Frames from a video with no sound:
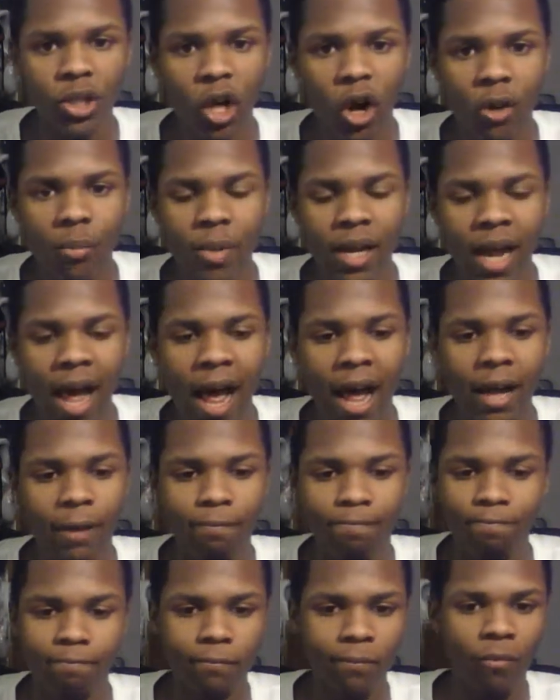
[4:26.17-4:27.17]
is going to be
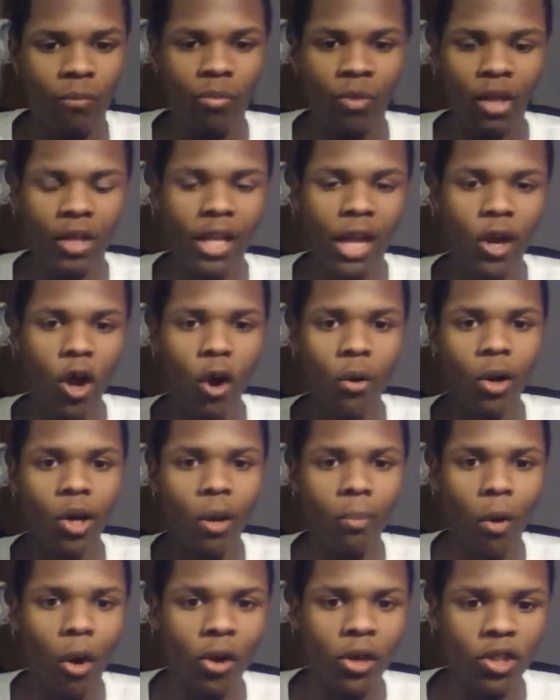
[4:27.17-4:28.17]
at. They know where
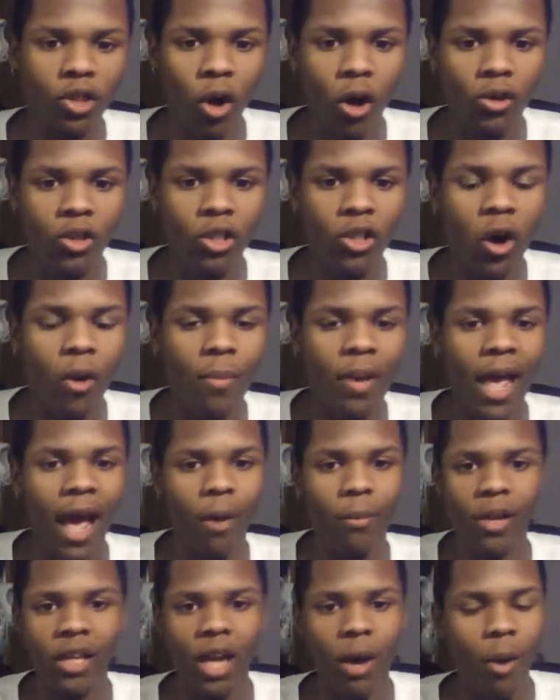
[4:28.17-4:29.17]
LaMarcus Aldridge is going to be
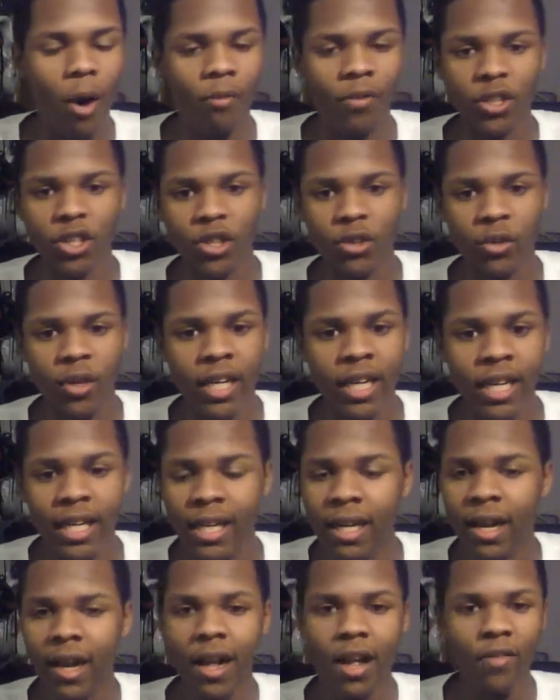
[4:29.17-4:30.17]
at when he come off the
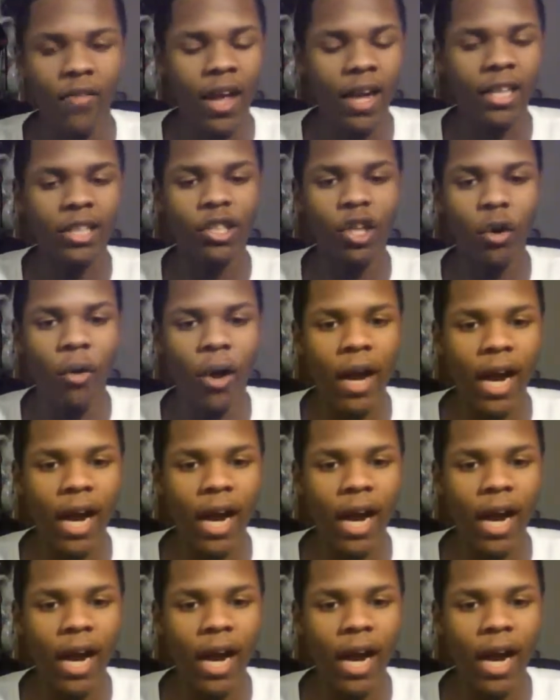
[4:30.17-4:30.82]
screen. They just know